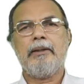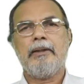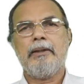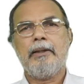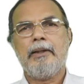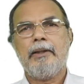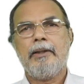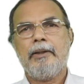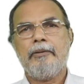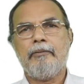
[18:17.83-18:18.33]

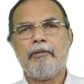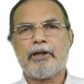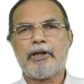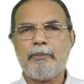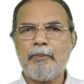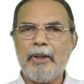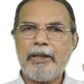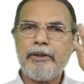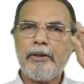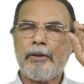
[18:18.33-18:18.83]
you are
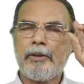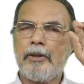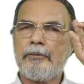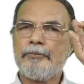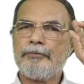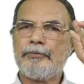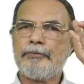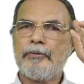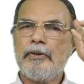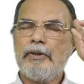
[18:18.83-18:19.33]
reminded of
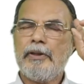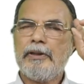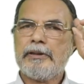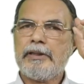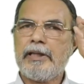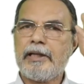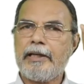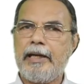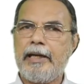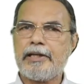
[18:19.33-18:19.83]
the
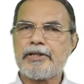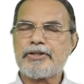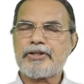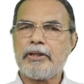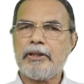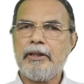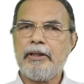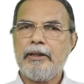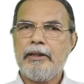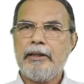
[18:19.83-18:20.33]

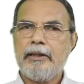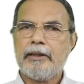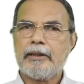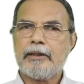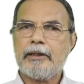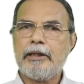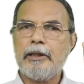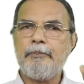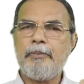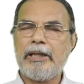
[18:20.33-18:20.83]
reaction
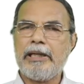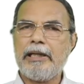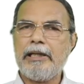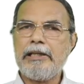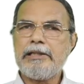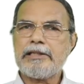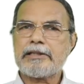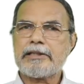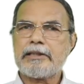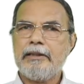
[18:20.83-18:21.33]

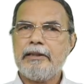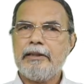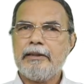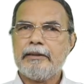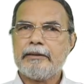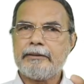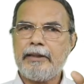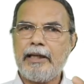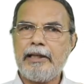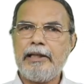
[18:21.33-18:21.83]
Gabriel's
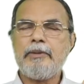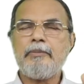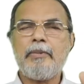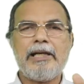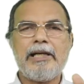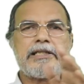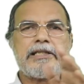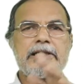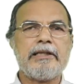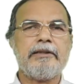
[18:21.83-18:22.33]

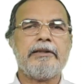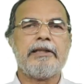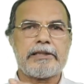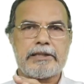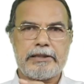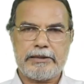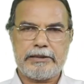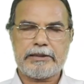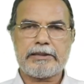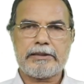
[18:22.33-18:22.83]
thylamide
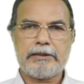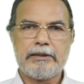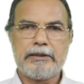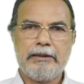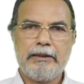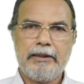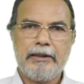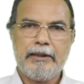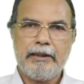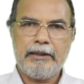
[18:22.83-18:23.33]
synthesis.
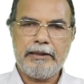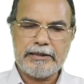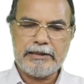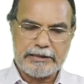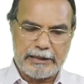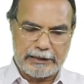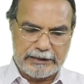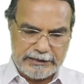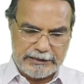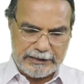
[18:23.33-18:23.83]
It is
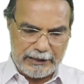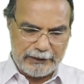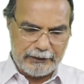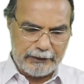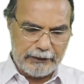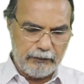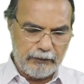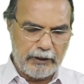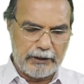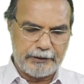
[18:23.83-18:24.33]
exactly
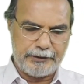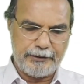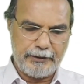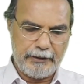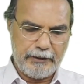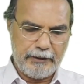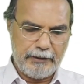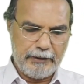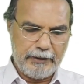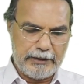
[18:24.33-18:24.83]
what
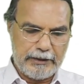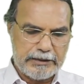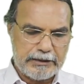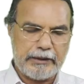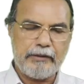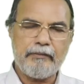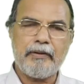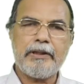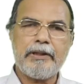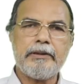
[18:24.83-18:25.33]
is
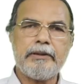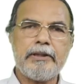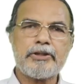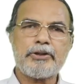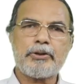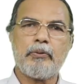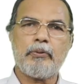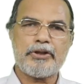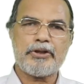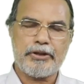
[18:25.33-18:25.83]
given in this
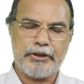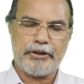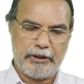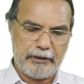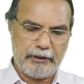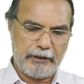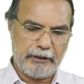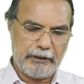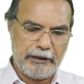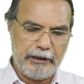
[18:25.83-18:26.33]
question,
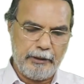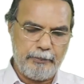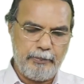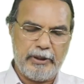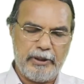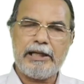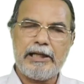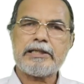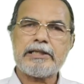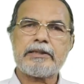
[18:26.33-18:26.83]

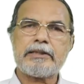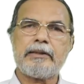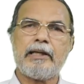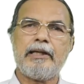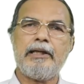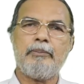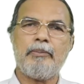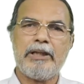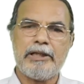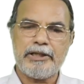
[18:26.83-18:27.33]
Gabriel's
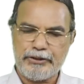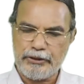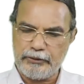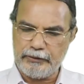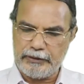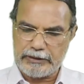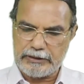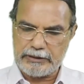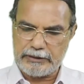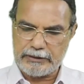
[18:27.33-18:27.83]
thylamide
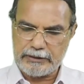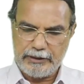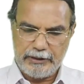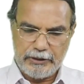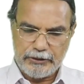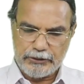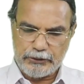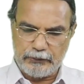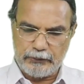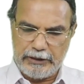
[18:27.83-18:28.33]
synthesis.
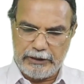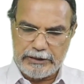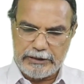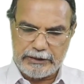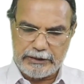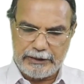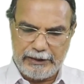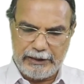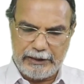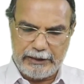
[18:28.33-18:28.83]
So this
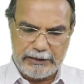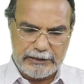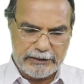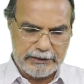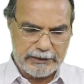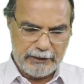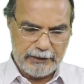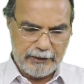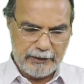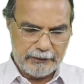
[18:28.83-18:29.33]
is
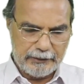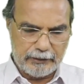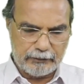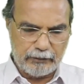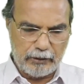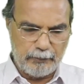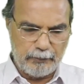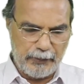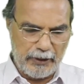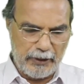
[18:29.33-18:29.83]
the
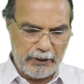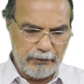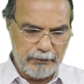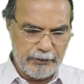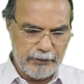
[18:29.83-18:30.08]
compound